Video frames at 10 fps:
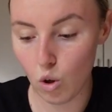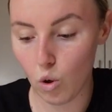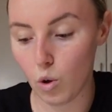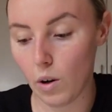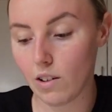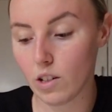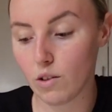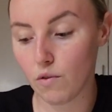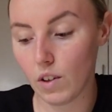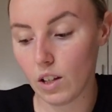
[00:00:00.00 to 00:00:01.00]
Or do I just
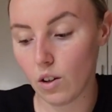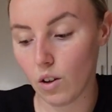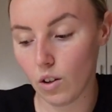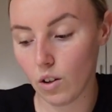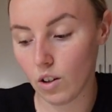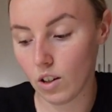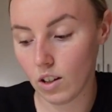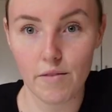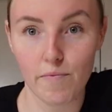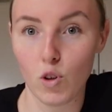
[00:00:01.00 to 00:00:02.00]
feed her?
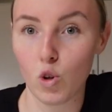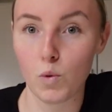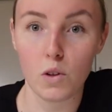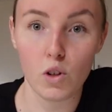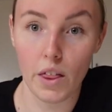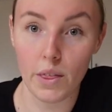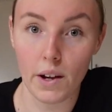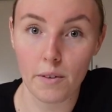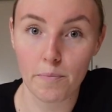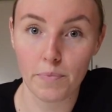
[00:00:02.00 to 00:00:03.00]
Or do I do
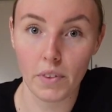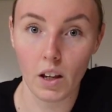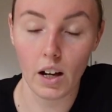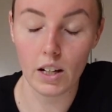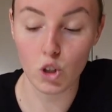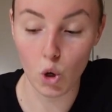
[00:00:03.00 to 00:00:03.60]
nothing? I